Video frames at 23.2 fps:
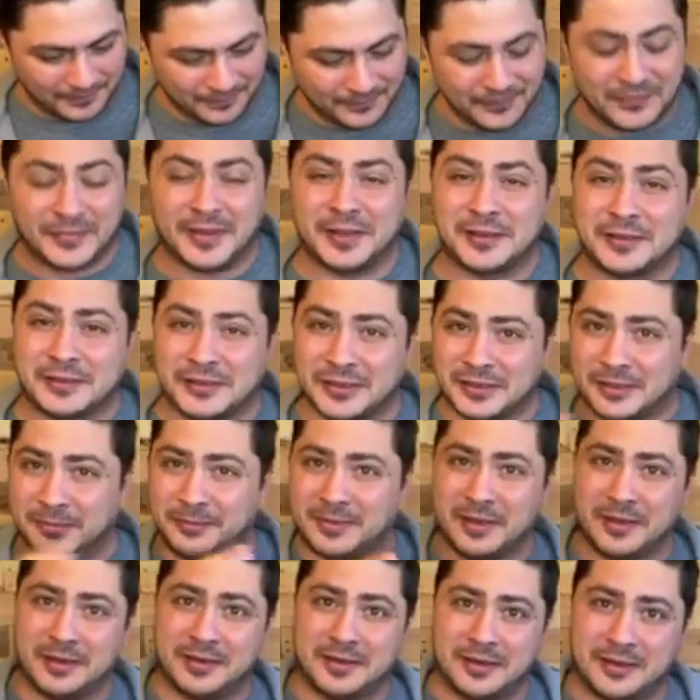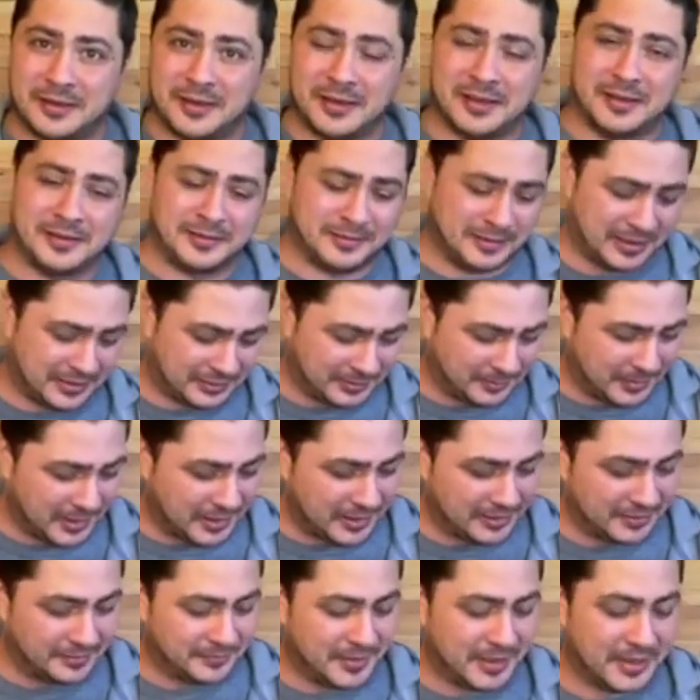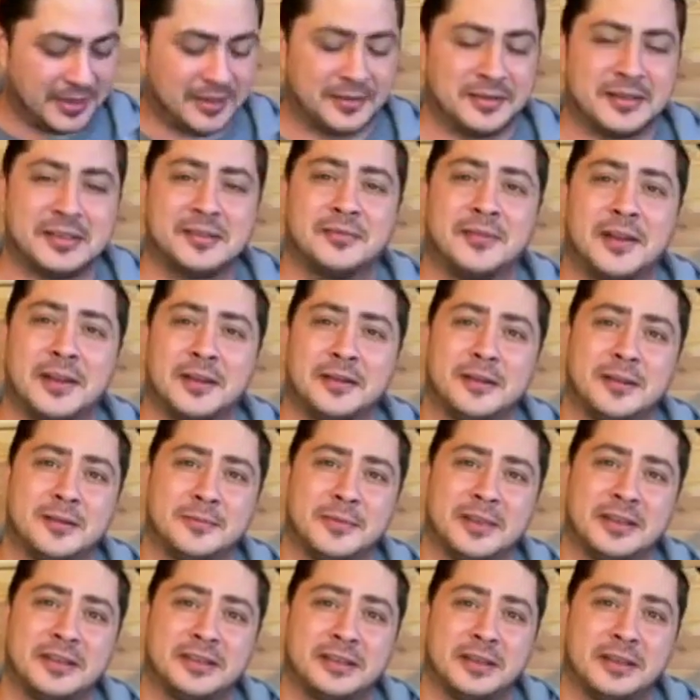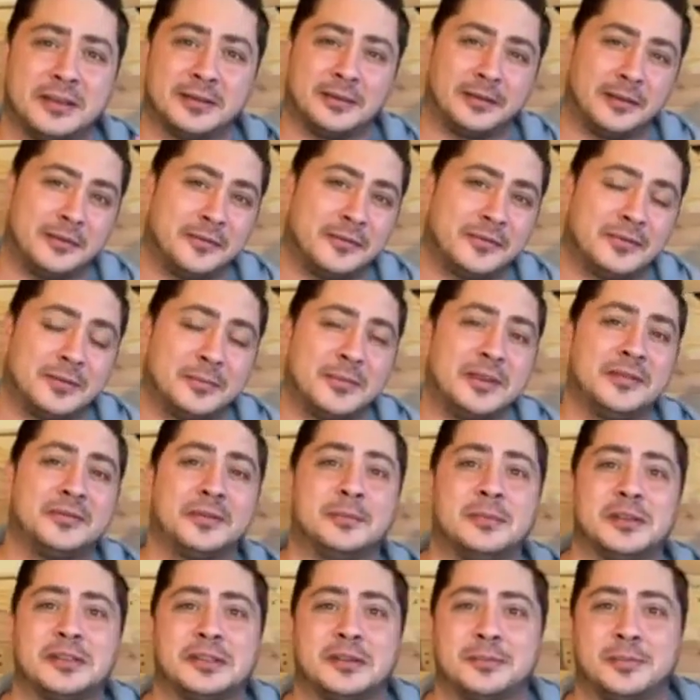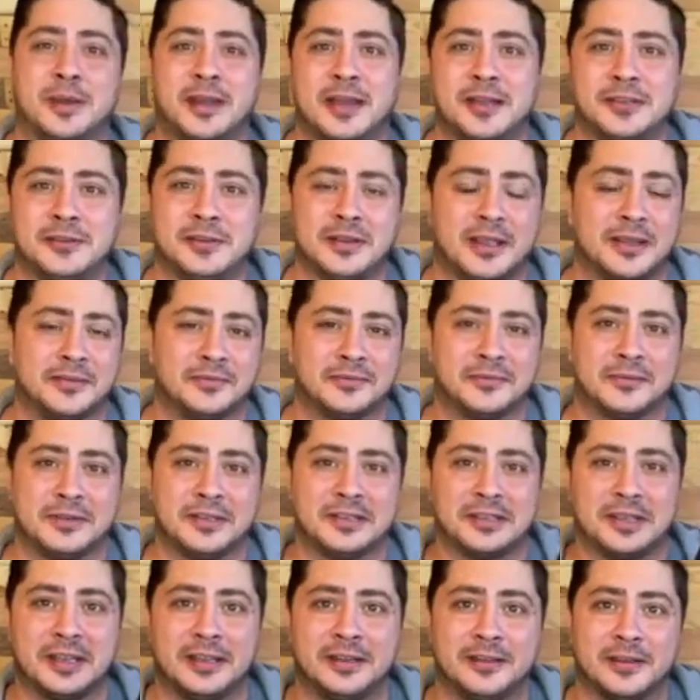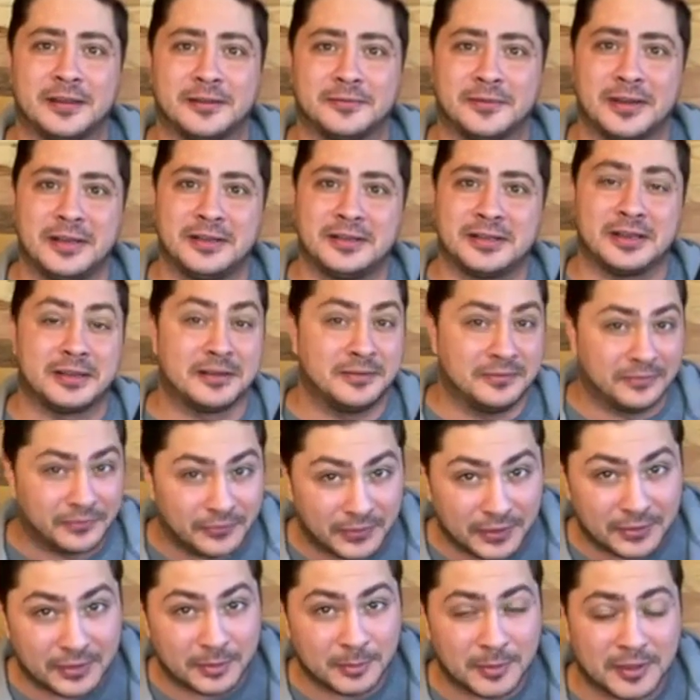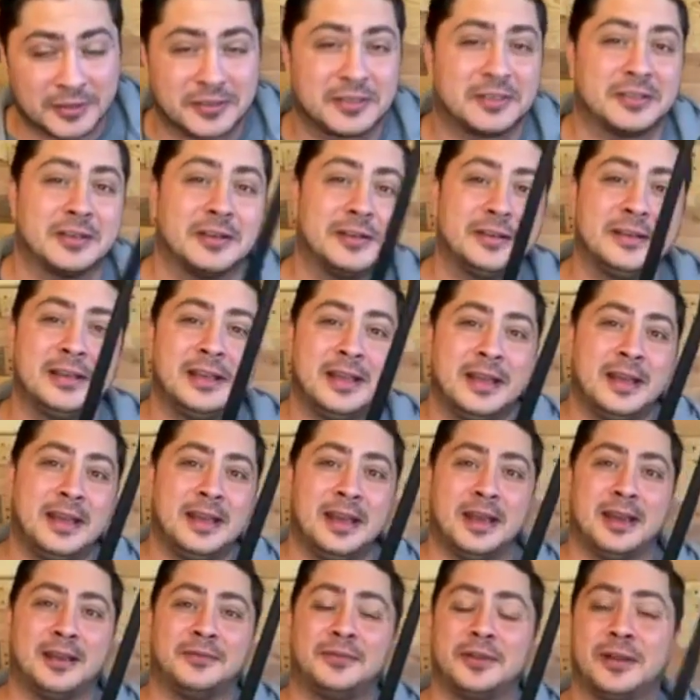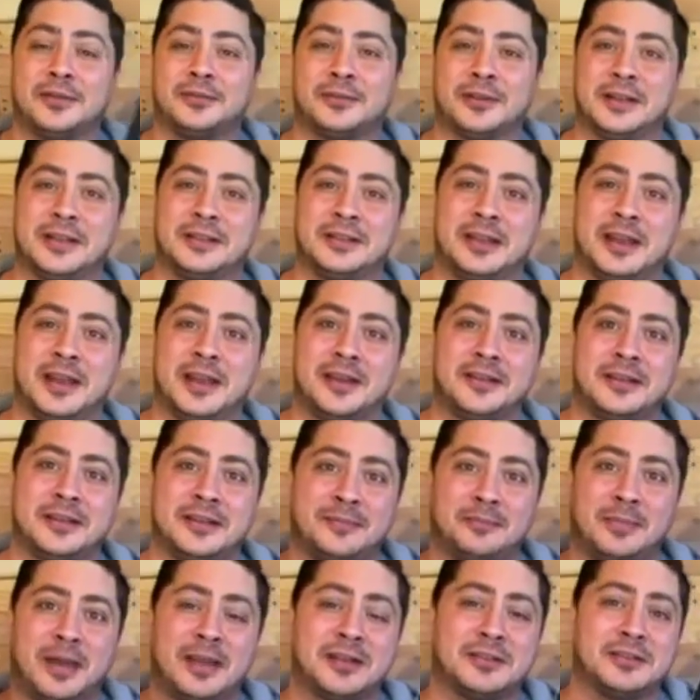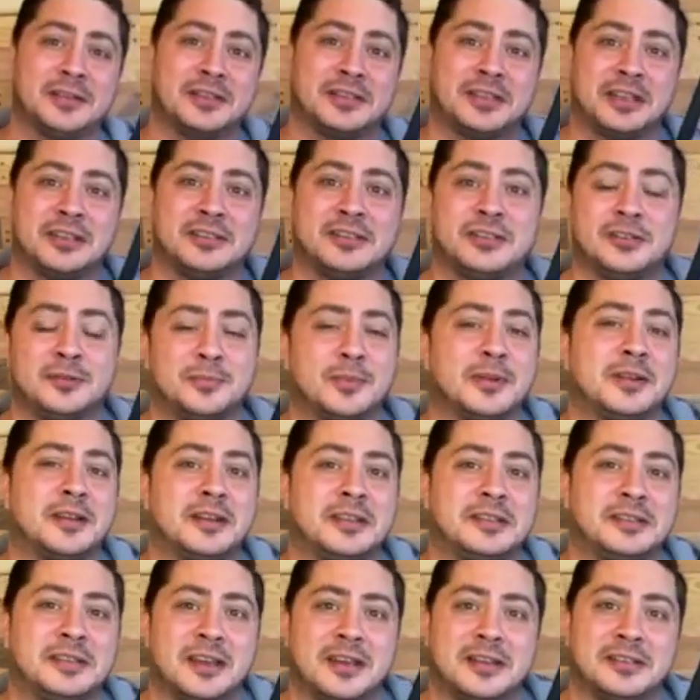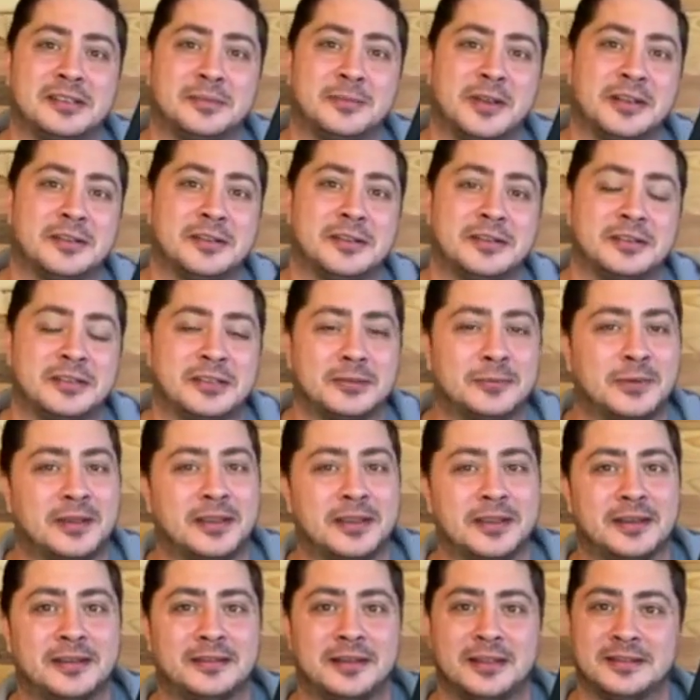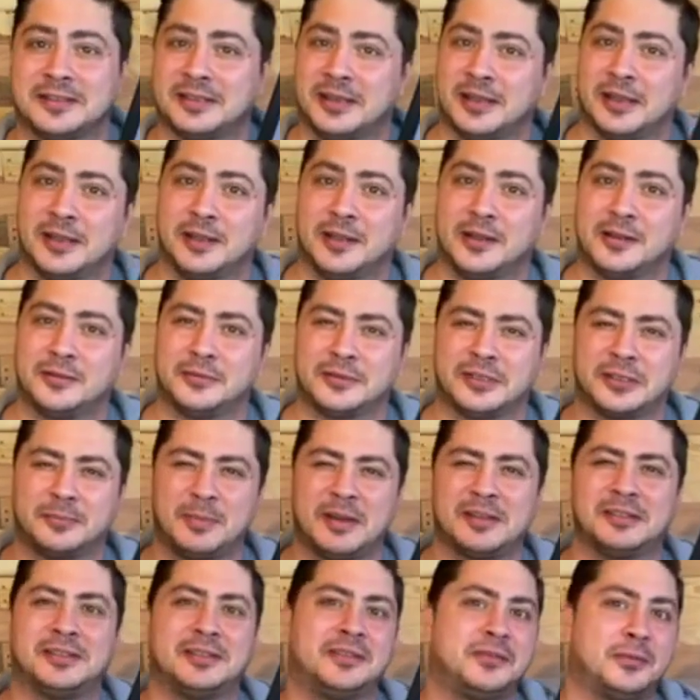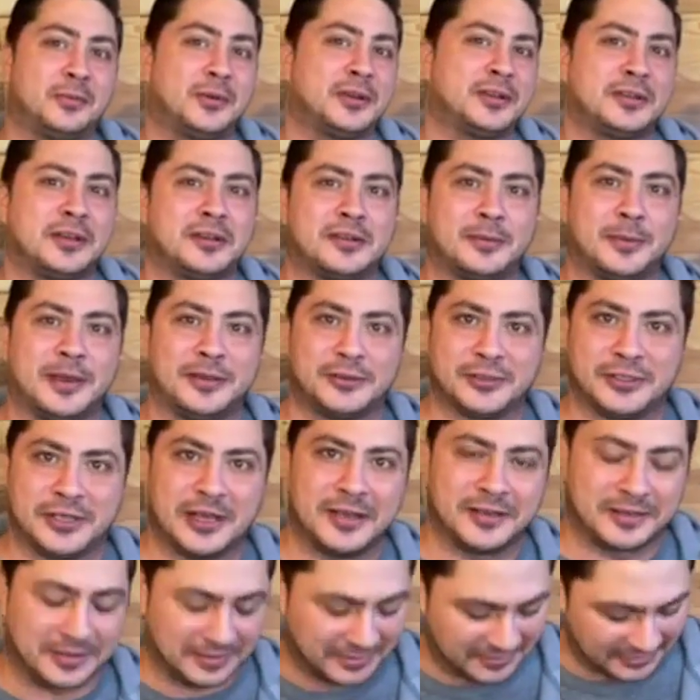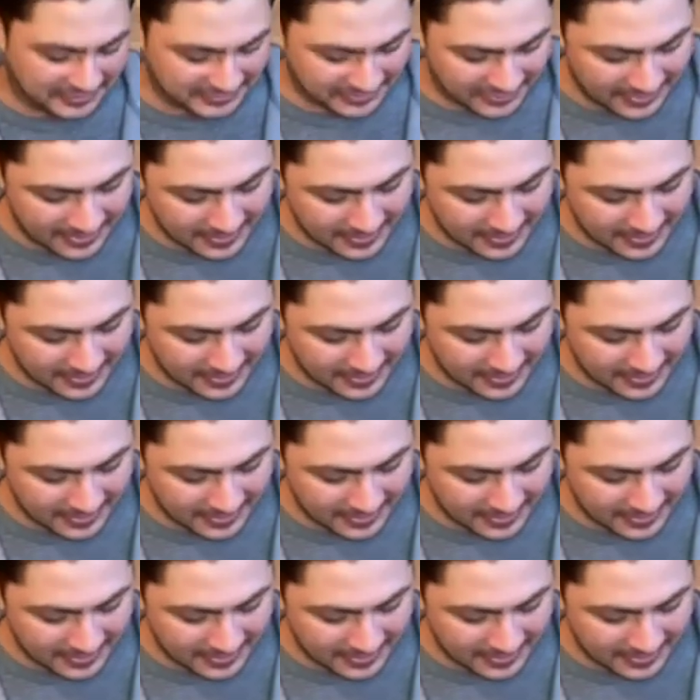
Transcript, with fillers: like I saw at the beginning, uh, at the bottom, uh, this firearm is on loan from me from Mr. Patrick at Free State Gun Range. Thank you very much, sir. Uh, if you're ever in the area, Patrick is a super nice guy, so make sure you swing in, say hello, especially if you want to talk about shotguns.